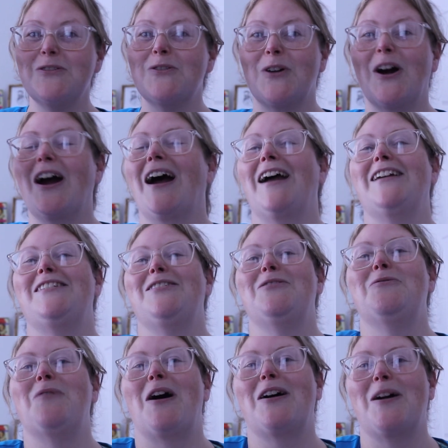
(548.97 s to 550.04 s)
trying to
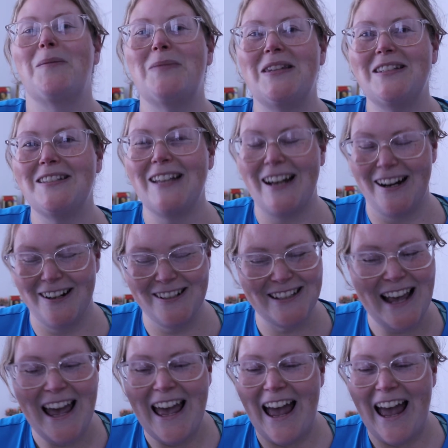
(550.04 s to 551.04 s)
walk up the stairs.